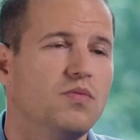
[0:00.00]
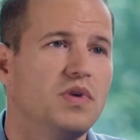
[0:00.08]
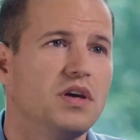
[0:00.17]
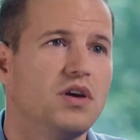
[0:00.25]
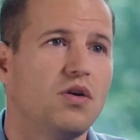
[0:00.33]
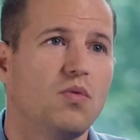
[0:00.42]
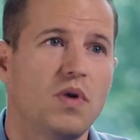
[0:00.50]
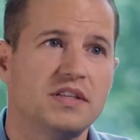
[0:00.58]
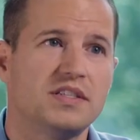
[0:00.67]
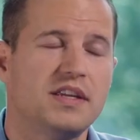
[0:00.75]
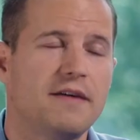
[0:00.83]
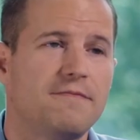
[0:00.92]
we go one
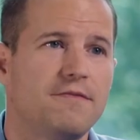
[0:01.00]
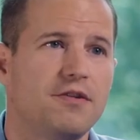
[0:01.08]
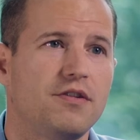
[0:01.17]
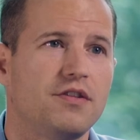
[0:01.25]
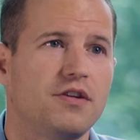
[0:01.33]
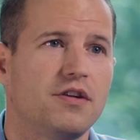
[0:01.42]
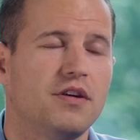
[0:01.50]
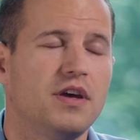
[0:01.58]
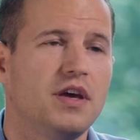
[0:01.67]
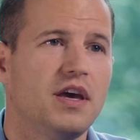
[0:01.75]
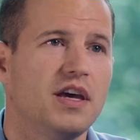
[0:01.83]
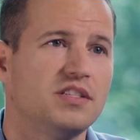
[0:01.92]
step further
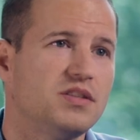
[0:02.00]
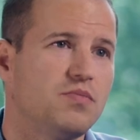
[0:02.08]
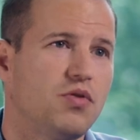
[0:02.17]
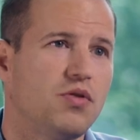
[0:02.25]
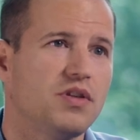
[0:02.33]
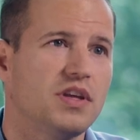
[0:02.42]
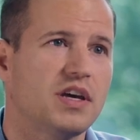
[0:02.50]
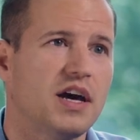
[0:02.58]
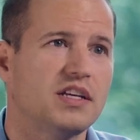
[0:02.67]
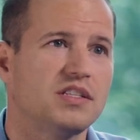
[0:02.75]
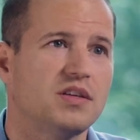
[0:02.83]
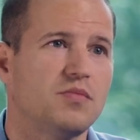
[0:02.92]
and support the
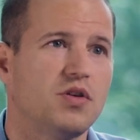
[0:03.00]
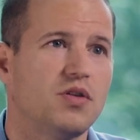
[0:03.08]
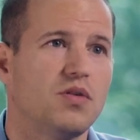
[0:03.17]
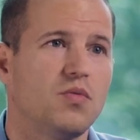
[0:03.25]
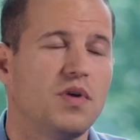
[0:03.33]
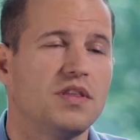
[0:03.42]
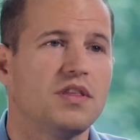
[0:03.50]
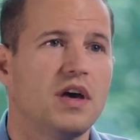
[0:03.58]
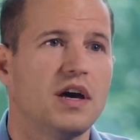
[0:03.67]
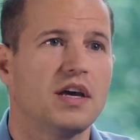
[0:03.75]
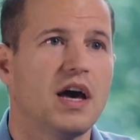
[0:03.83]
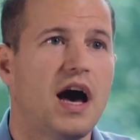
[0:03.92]
customer with
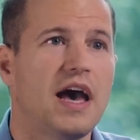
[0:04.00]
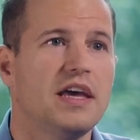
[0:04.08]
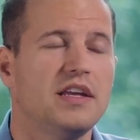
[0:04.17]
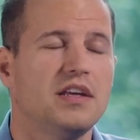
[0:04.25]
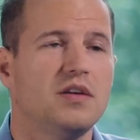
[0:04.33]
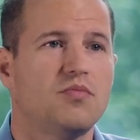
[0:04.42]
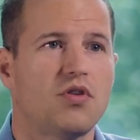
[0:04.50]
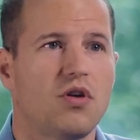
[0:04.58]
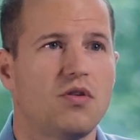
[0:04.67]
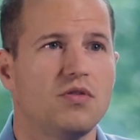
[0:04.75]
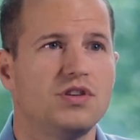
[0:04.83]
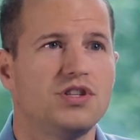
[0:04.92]
a guided
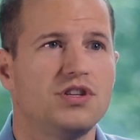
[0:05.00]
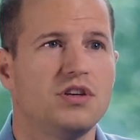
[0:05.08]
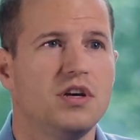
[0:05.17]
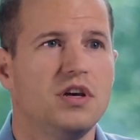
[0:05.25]
approach